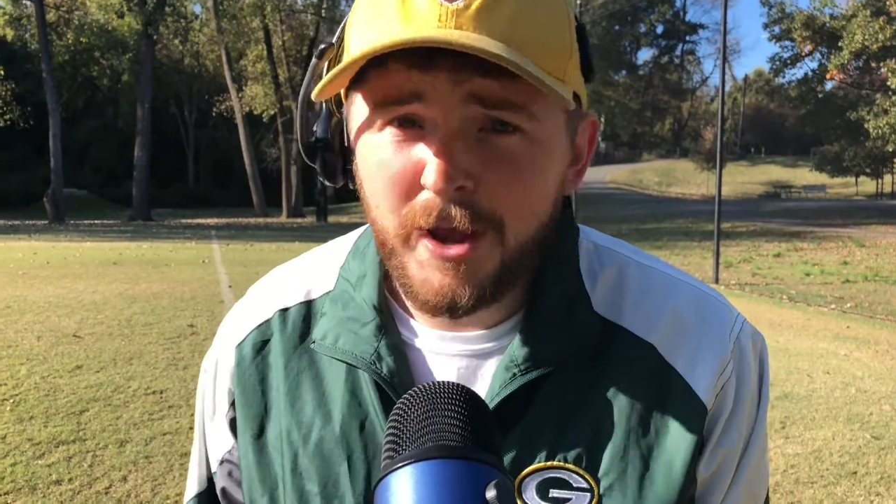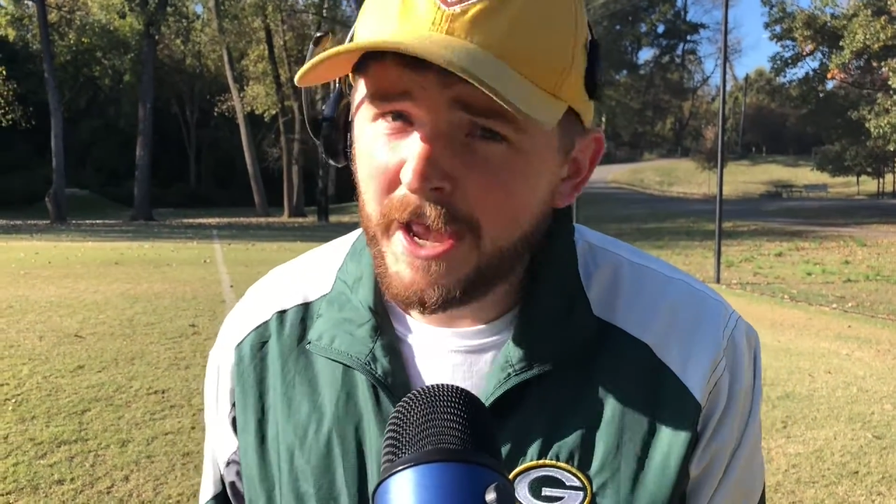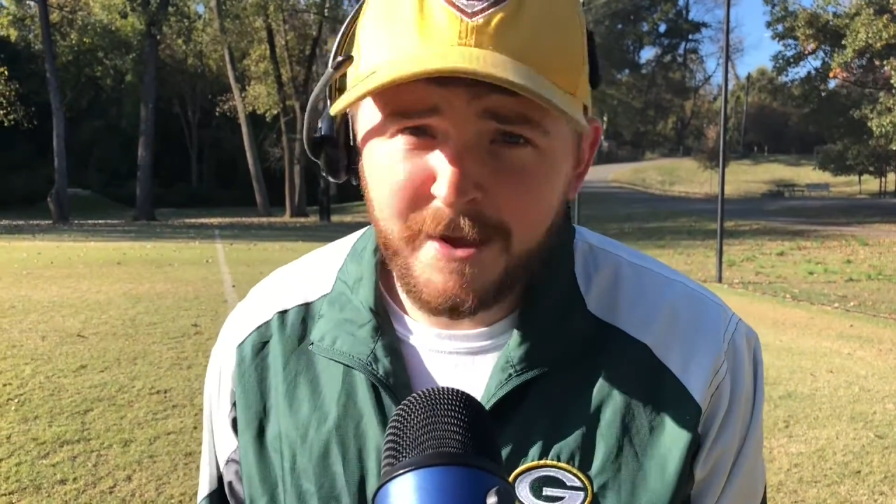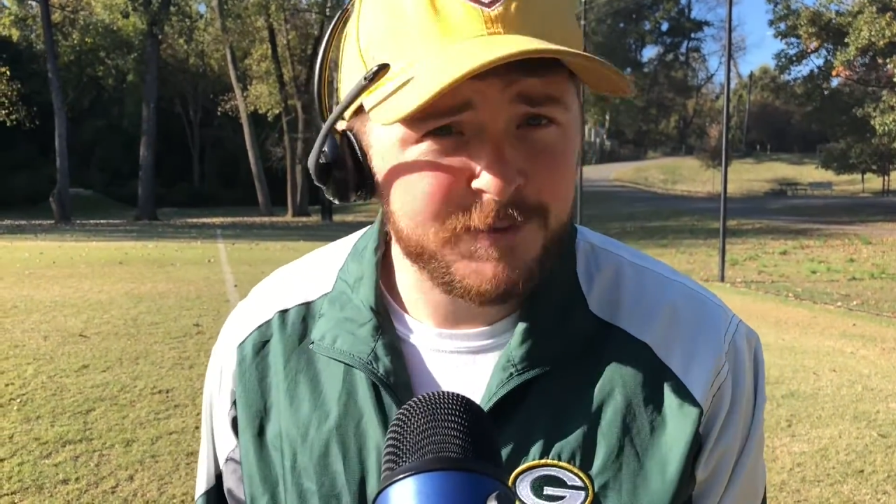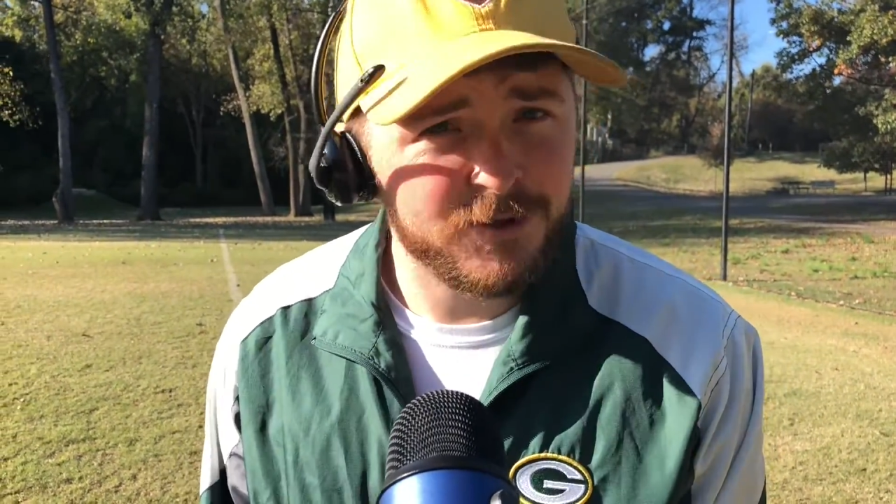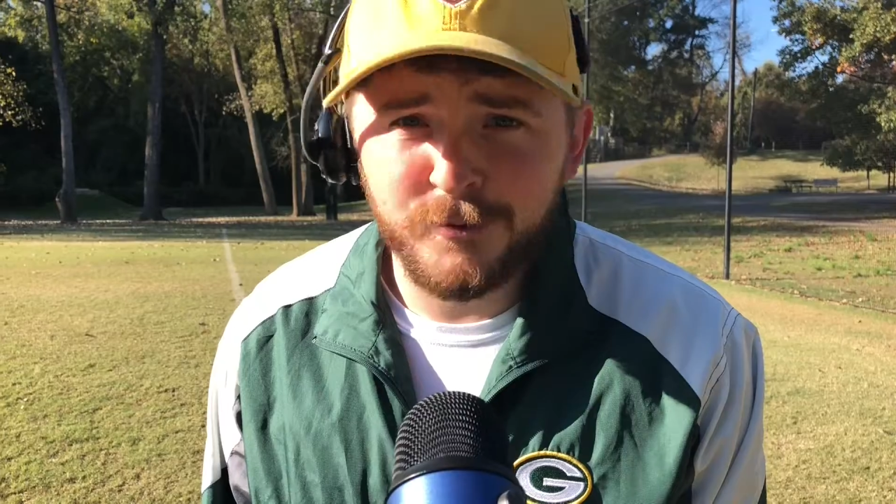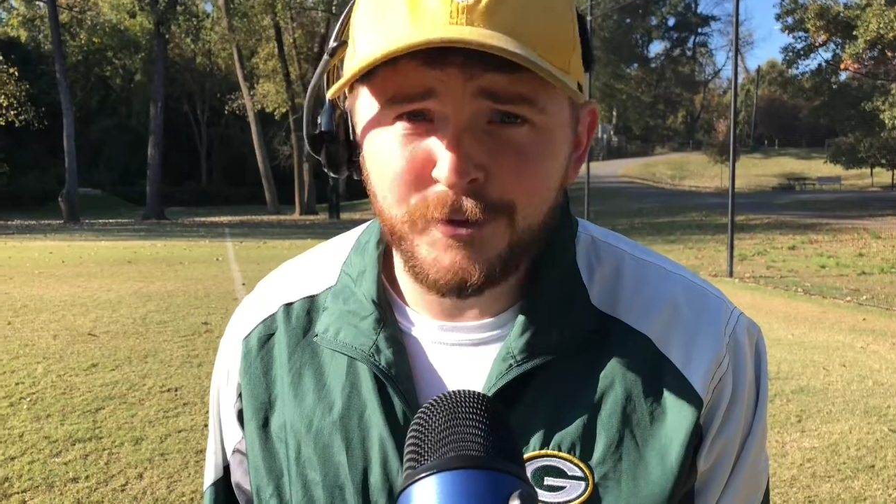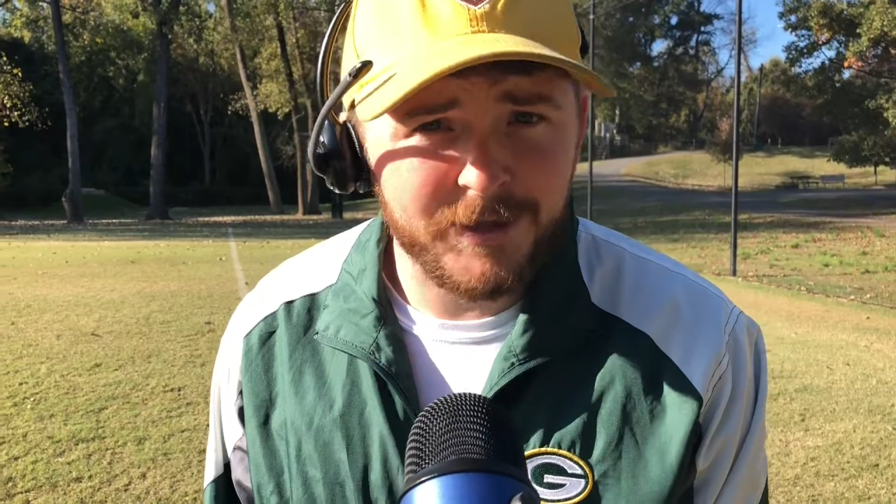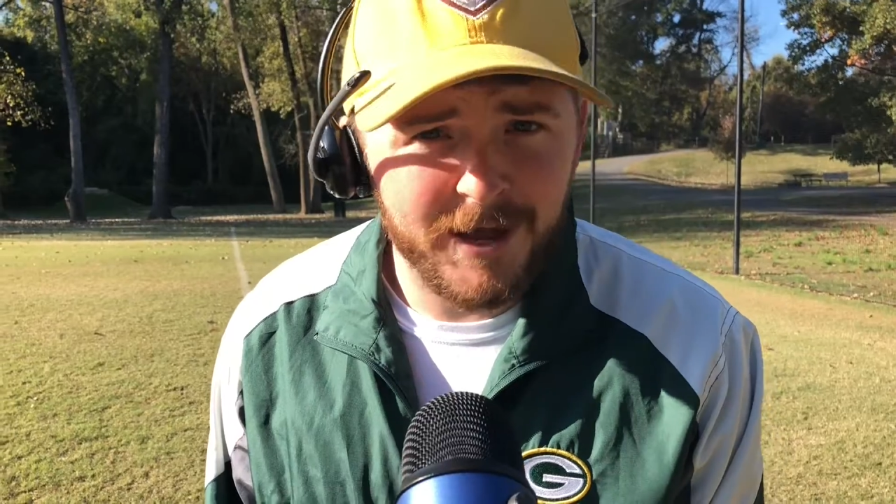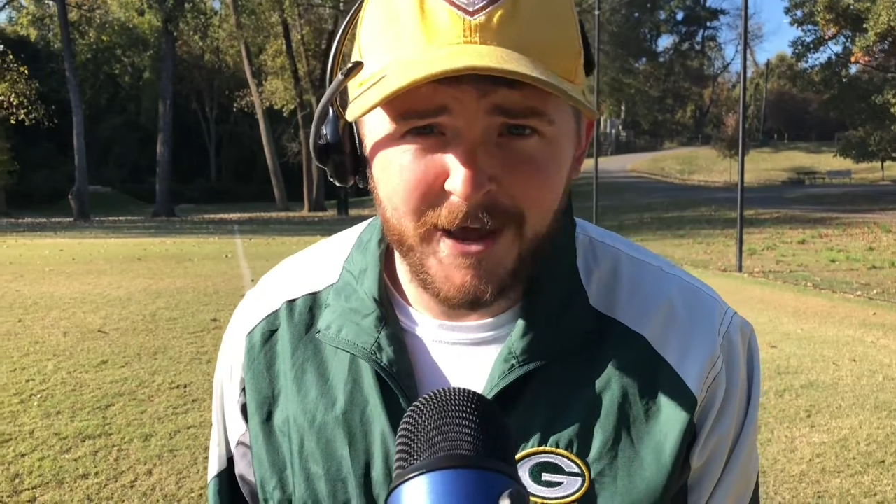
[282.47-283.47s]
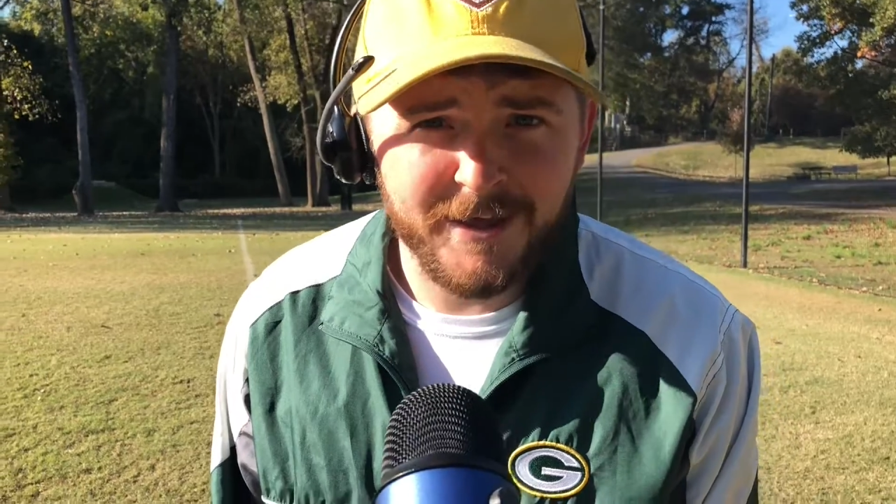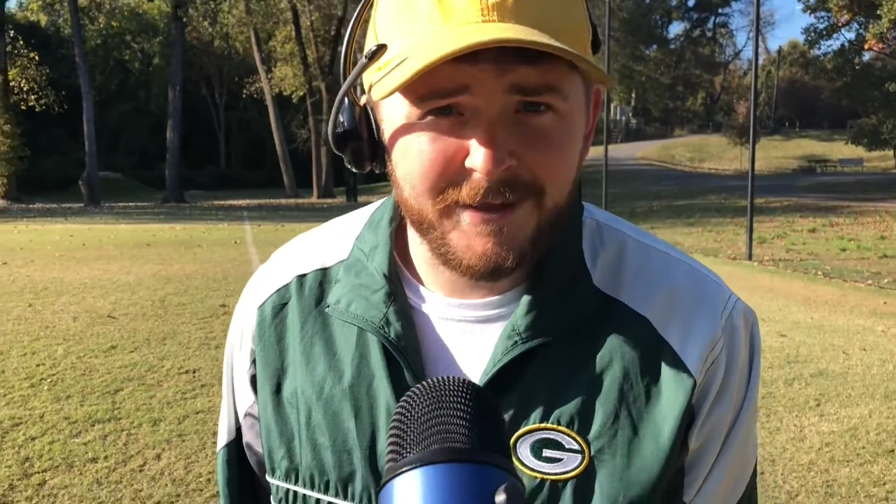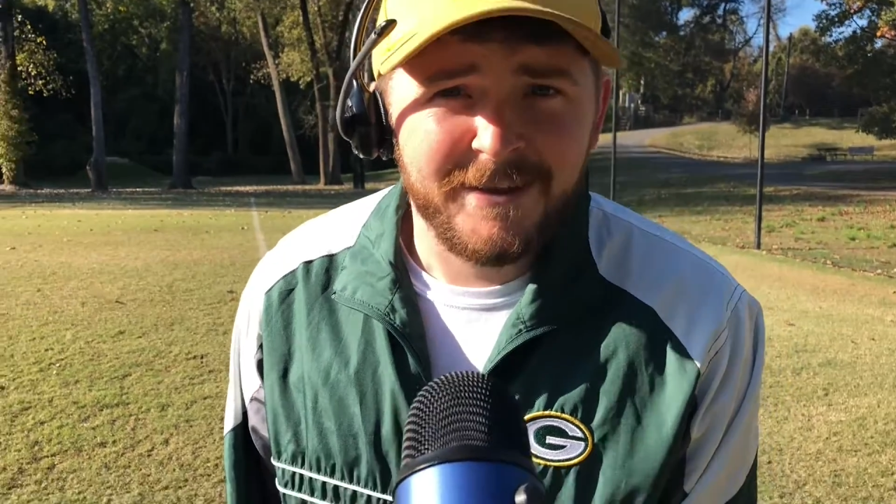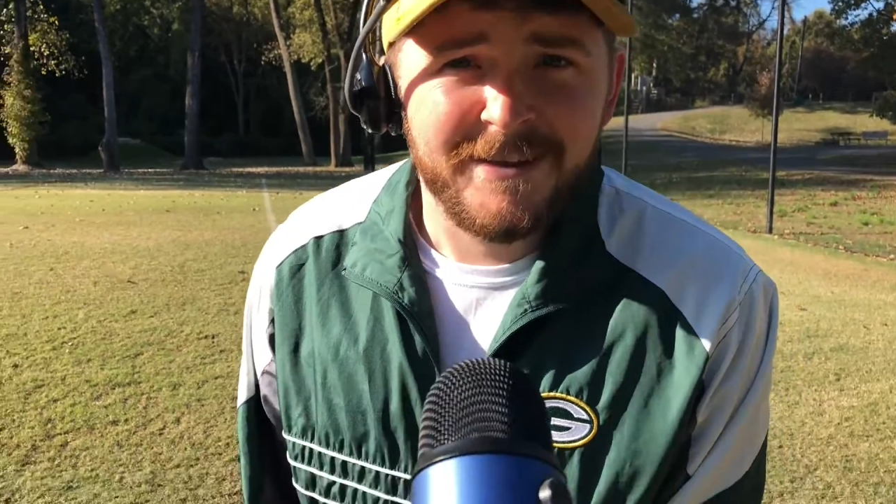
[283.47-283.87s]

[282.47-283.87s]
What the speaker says: Okay. Absolutely not.